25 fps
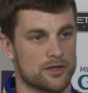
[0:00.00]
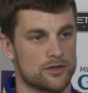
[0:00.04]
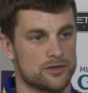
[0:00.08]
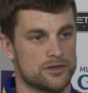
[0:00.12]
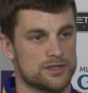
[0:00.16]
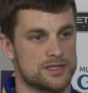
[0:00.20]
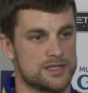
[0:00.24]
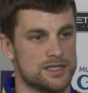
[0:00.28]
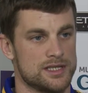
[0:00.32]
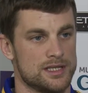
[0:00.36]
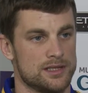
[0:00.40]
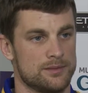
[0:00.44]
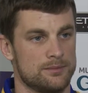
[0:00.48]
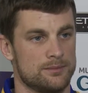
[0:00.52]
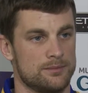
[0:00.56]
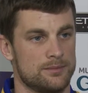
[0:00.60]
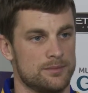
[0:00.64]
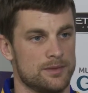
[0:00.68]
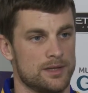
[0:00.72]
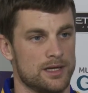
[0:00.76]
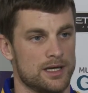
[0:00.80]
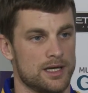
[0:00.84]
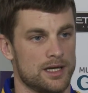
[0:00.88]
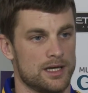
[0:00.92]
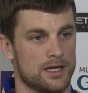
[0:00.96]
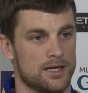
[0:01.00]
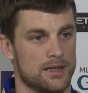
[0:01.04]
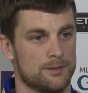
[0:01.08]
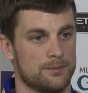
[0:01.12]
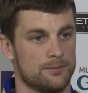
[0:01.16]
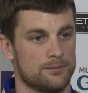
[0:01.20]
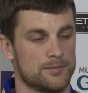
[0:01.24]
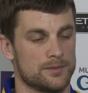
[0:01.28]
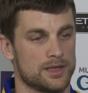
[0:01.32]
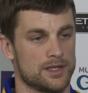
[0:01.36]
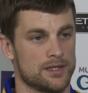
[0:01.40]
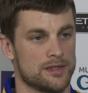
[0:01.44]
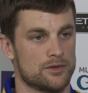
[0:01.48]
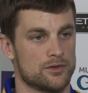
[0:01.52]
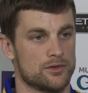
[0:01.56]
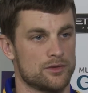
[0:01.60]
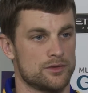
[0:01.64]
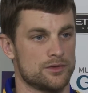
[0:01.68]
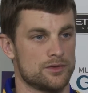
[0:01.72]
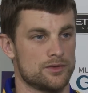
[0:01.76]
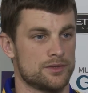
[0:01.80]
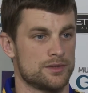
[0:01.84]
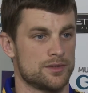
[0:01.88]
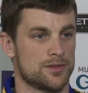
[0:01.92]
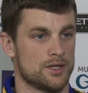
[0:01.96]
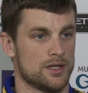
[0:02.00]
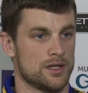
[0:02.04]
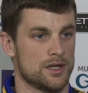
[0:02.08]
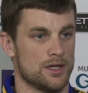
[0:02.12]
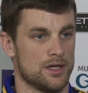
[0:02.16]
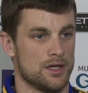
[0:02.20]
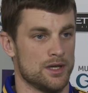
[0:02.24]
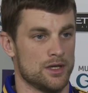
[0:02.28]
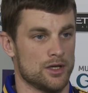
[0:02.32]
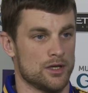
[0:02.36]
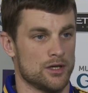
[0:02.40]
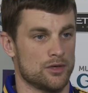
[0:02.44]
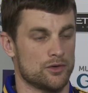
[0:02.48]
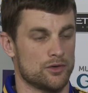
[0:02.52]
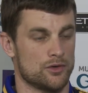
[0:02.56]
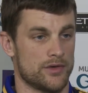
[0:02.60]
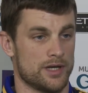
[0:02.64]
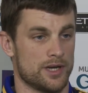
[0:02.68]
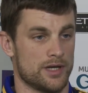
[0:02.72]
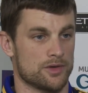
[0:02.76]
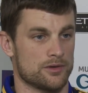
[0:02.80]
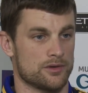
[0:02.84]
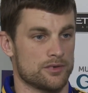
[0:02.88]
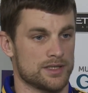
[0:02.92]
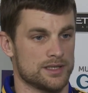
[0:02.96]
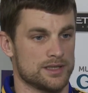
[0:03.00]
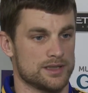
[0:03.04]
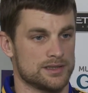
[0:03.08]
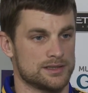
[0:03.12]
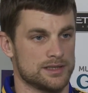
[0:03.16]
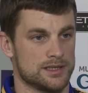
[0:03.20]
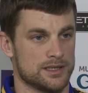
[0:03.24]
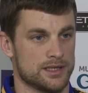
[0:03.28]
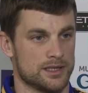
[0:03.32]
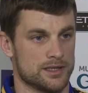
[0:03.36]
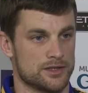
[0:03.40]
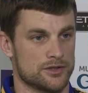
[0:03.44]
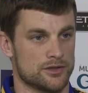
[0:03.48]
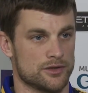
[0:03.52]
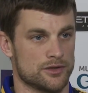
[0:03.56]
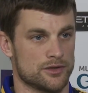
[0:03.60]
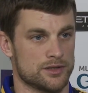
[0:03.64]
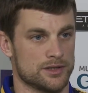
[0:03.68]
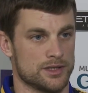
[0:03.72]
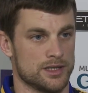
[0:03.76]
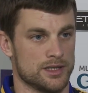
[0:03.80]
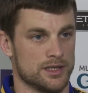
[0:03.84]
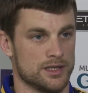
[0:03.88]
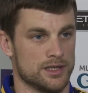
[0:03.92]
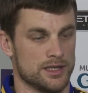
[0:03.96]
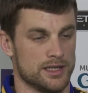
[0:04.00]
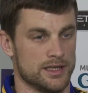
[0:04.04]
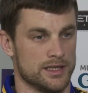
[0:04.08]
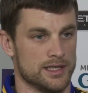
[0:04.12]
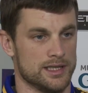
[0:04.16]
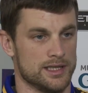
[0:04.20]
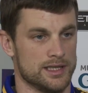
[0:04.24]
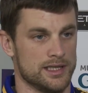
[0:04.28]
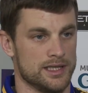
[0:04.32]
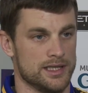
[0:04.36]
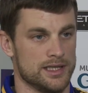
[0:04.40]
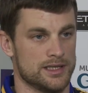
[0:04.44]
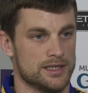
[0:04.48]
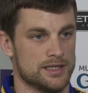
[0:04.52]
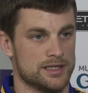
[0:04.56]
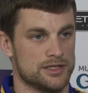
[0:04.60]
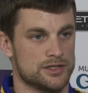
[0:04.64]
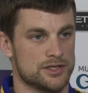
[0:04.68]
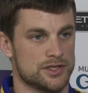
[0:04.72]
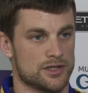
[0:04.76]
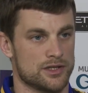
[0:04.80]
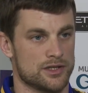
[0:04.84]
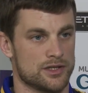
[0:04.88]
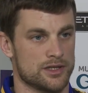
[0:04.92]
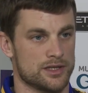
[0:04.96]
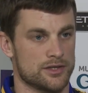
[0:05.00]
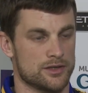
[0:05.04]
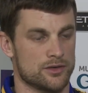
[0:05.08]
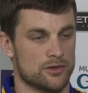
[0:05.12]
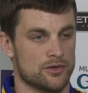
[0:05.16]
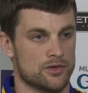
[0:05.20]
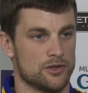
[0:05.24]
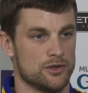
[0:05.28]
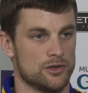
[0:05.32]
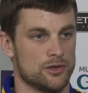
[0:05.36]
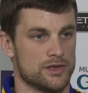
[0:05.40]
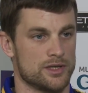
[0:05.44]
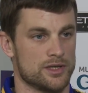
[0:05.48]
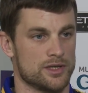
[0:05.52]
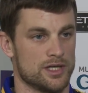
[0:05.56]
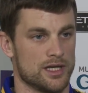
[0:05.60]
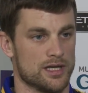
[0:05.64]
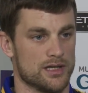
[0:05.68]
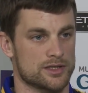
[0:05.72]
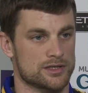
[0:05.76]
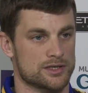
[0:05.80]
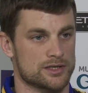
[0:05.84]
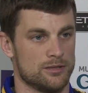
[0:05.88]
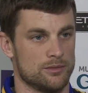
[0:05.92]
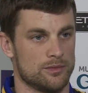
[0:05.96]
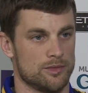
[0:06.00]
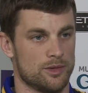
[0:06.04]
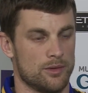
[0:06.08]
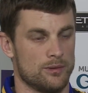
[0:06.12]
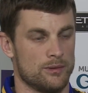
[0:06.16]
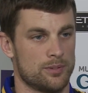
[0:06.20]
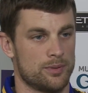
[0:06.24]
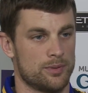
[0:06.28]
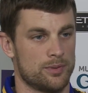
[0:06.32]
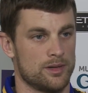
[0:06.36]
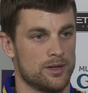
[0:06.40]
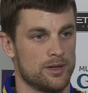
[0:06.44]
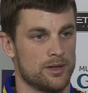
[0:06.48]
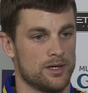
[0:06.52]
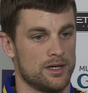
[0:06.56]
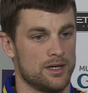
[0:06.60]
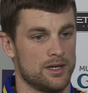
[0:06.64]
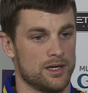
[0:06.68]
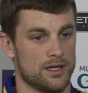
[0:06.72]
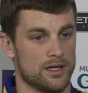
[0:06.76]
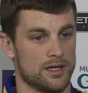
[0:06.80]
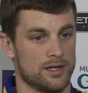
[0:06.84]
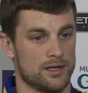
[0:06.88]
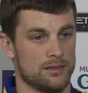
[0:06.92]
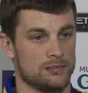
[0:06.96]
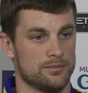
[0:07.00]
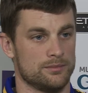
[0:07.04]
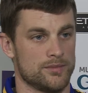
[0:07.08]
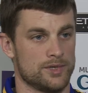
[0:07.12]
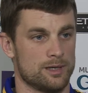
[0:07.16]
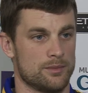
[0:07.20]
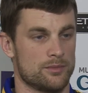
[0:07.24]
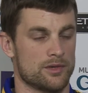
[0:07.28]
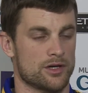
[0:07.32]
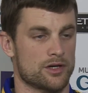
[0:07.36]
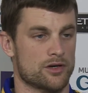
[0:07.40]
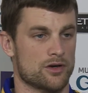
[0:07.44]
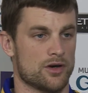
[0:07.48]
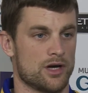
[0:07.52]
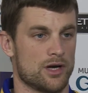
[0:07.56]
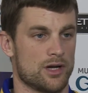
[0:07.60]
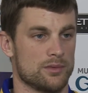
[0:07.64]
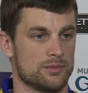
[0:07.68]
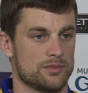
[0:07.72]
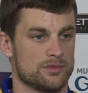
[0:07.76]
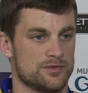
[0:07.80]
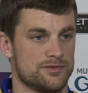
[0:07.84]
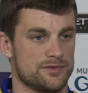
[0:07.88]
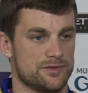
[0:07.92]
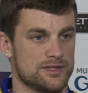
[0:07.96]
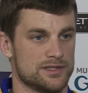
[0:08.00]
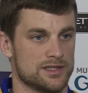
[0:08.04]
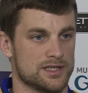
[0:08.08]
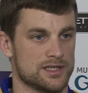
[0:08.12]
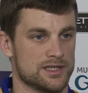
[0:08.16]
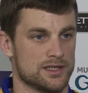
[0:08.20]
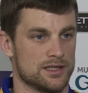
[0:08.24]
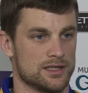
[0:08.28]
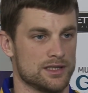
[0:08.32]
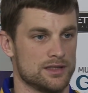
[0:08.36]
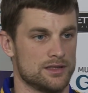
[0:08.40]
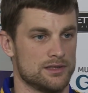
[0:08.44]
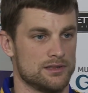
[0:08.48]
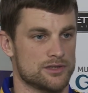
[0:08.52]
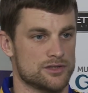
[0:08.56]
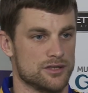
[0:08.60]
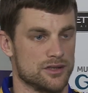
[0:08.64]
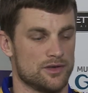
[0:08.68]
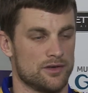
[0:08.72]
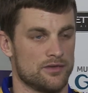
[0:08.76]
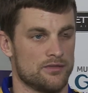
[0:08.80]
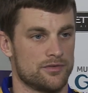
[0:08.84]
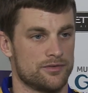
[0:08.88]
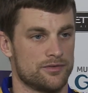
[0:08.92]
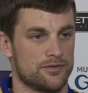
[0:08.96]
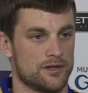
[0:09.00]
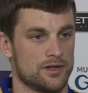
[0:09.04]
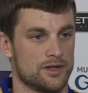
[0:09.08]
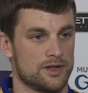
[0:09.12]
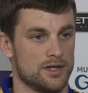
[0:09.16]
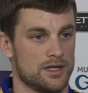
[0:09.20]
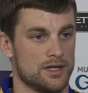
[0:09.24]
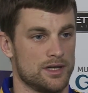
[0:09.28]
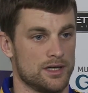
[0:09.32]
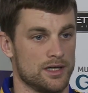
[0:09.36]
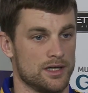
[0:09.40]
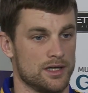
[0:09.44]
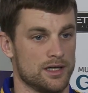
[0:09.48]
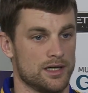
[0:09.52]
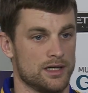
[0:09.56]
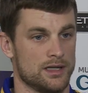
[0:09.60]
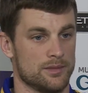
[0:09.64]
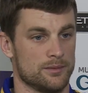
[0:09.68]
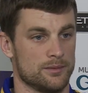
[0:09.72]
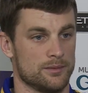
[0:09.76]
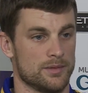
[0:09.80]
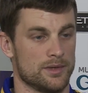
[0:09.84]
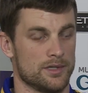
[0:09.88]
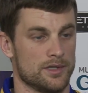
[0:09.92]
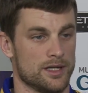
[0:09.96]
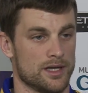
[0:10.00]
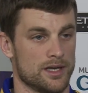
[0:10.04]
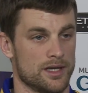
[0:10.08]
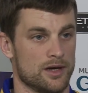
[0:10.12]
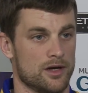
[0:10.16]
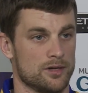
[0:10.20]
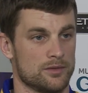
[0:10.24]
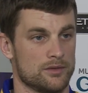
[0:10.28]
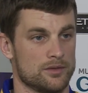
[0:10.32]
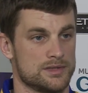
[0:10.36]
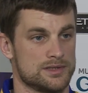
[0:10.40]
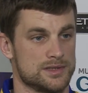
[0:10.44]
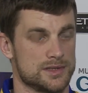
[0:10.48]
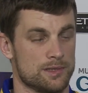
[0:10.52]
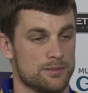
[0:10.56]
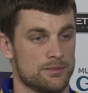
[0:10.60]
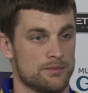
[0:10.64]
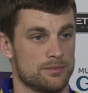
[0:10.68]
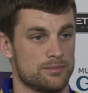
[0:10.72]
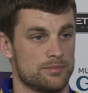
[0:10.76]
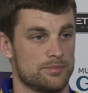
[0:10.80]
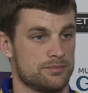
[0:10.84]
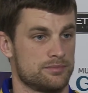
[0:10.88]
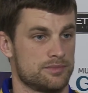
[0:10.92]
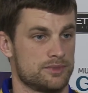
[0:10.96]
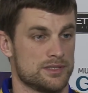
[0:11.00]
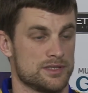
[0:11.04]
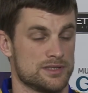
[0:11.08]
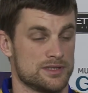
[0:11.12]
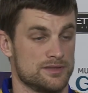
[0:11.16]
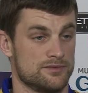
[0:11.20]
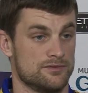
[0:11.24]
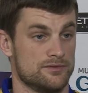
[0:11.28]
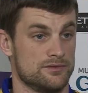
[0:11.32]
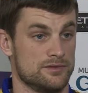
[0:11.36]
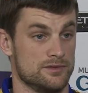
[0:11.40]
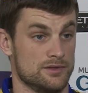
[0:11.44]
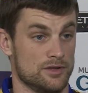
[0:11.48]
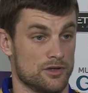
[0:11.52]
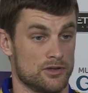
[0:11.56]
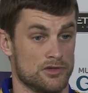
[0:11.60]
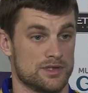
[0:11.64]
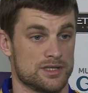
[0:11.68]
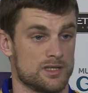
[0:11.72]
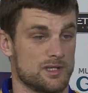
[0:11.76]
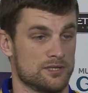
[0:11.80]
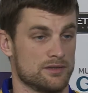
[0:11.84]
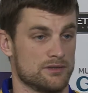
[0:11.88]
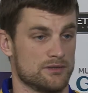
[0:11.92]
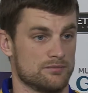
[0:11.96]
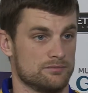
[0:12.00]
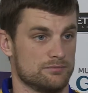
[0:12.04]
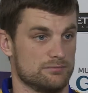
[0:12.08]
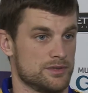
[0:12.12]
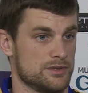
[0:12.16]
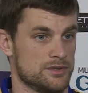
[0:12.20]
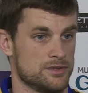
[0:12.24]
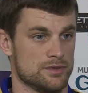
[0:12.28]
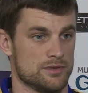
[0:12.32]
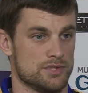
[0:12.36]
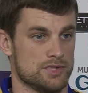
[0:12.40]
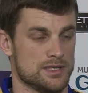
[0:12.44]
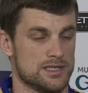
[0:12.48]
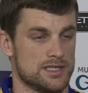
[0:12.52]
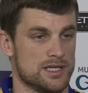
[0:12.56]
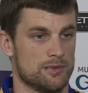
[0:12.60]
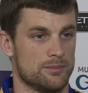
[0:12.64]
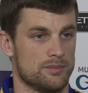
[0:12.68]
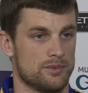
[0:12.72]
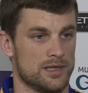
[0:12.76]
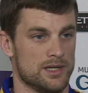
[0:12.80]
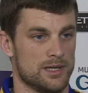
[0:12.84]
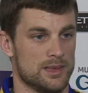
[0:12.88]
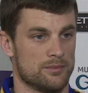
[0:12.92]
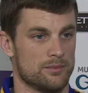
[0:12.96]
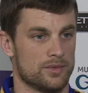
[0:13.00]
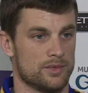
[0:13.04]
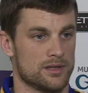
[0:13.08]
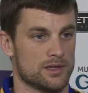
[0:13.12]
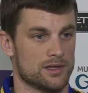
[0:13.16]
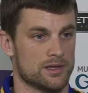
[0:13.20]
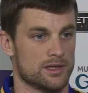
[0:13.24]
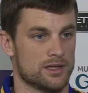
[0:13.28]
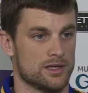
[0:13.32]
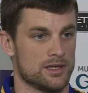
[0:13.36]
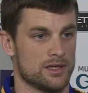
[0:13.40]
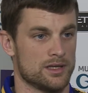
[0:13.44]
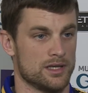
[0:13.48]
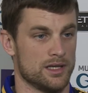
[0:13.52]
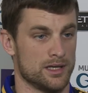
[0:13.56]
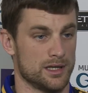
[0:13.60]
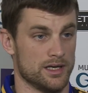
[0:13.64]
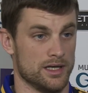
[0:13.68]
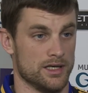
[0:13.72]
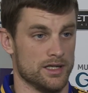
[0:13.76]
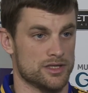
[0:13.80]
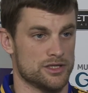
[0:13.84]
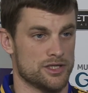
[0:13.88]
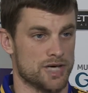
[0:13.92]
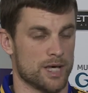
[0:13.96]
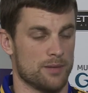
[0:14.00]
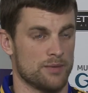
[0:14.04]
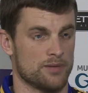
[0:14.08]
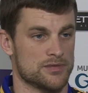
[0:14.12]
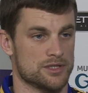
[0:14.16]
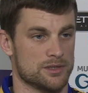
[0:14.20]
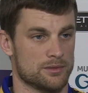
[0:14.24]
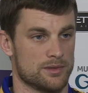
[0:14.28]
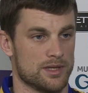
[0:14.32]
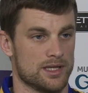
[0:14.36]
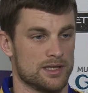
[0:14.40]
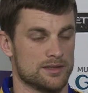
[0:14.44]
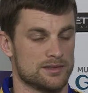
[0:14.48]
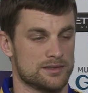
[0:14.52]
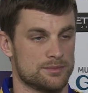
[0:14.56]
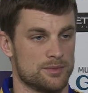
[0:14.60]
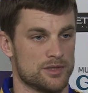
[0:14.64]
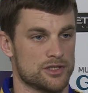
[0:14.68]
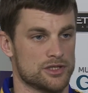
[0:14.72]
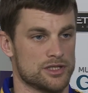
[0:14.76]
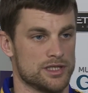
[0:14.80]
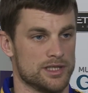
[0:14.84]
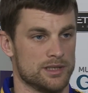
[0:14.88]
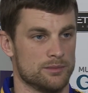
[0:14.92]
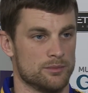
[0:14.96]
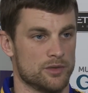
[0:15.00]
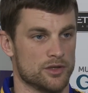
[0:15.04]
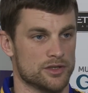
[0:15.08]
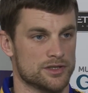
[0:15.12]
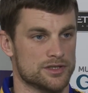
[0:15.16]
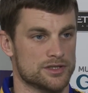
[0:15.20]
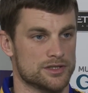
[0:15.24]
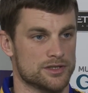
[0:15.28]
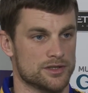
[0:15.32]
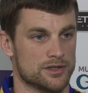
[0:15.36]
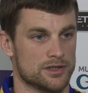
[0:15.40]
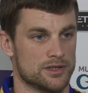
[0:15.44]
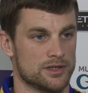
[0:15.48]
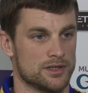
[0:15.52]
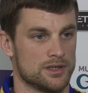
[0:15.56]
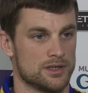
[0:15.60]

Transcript: good team. They had a good outings in the league this year, and they're unlucky not to come up. Limerick are always physical, tough, and they always tip. There's nothing between Tipp and Limerick in championship games, especially in Munster.